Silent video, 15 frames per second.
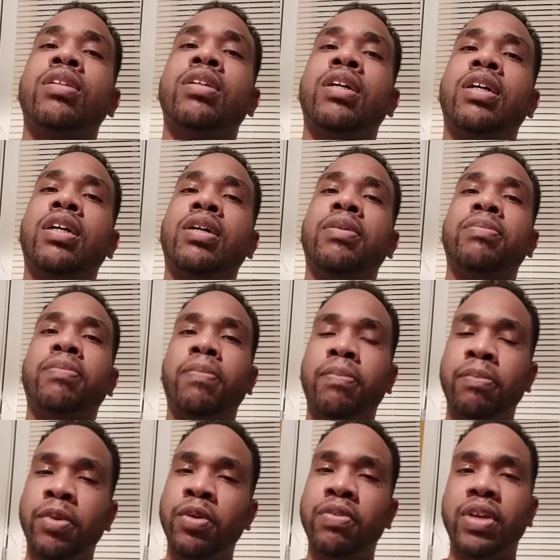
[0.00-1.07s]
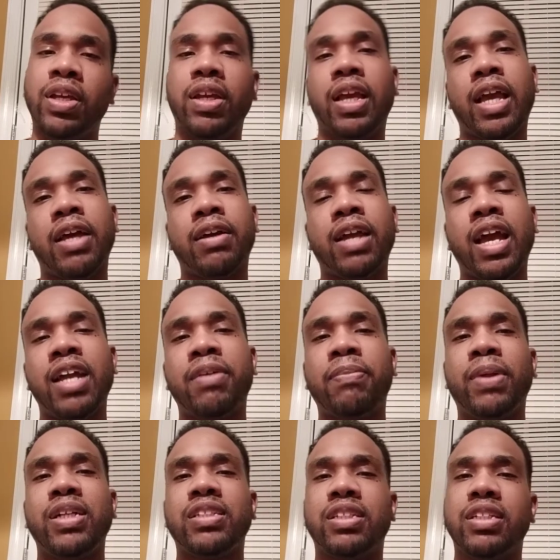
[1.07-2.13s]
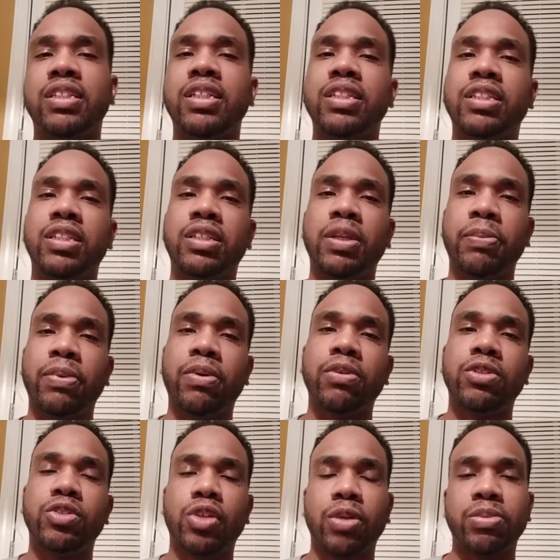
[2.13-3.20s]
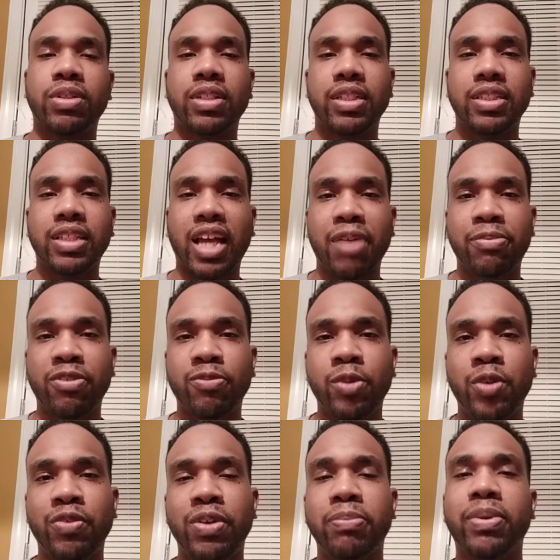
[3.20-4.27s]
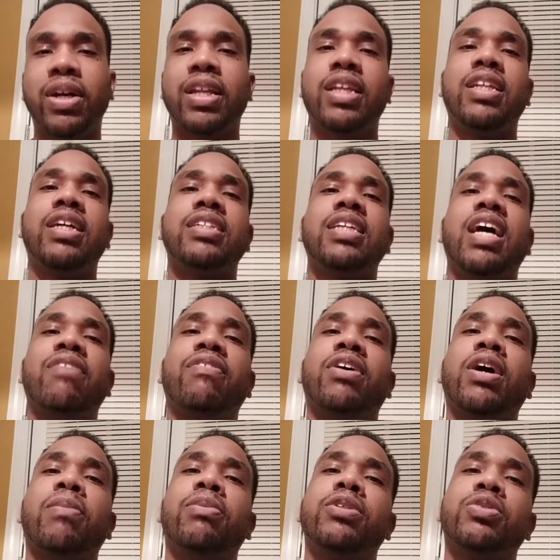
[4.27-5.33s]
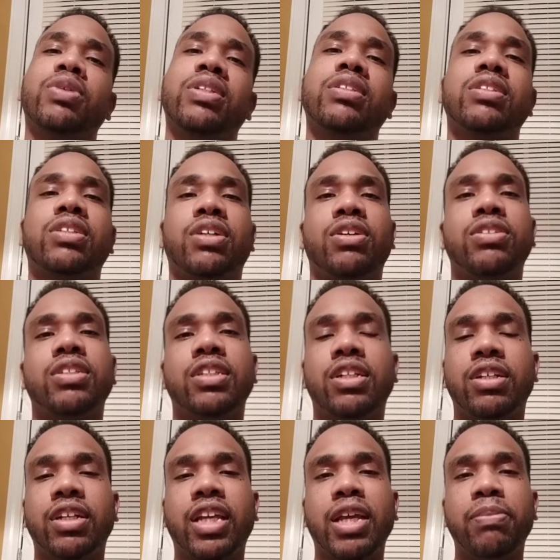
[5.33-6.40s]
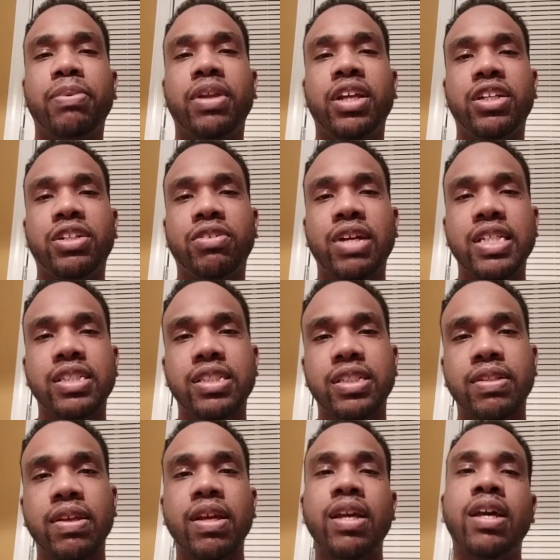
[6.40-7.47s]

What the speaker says: The movie kind of plays in the typical tropes of this type of movie, but it does have a couple twists and turns in there to keep it interesting,